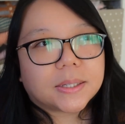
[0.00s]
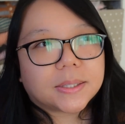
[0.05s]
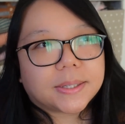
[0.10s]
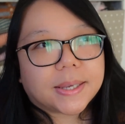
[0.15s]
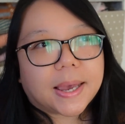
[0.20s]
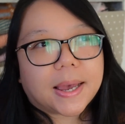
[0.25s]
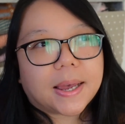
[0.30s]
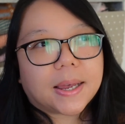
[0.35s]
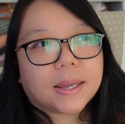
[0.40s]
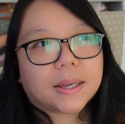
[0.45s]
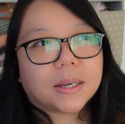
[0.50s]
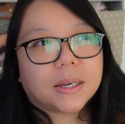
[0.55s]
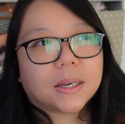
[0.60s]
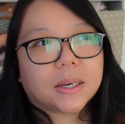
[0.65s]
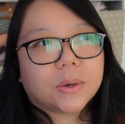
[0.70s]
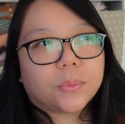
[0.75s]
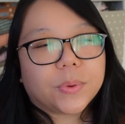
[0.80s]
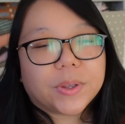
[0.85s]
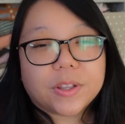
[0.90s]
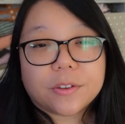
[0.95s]
yeah,
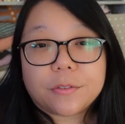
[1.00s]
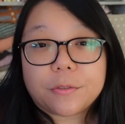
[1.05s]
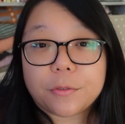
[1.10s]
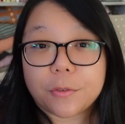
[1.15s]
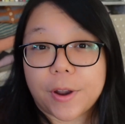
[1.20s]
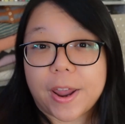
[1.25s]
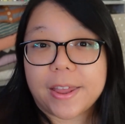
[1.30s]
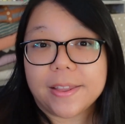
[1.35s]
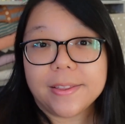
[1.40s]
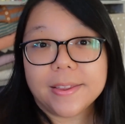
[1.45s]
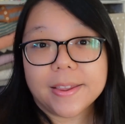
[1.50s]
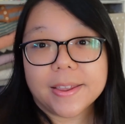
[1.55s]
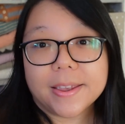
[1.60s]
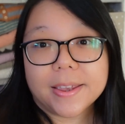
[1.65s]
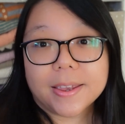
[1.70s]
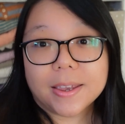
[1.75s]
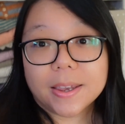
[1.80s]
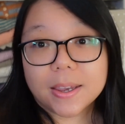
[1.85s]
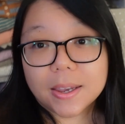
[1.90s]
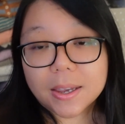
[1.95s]
with a friend,
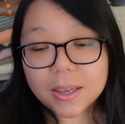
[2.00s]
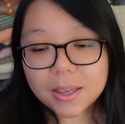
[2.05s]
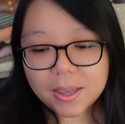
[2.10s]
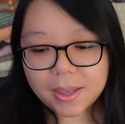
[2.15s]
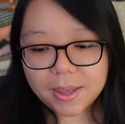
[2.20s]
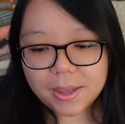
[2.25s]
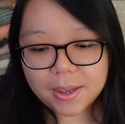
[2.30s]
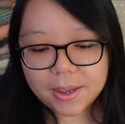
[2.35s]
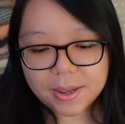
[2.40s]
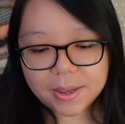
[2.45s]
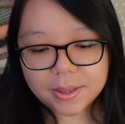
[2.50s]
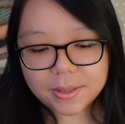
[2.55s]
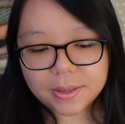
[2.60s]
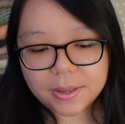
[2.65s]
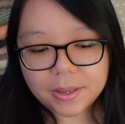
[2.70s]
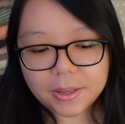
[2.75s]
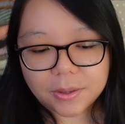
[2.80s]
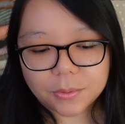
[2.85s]
and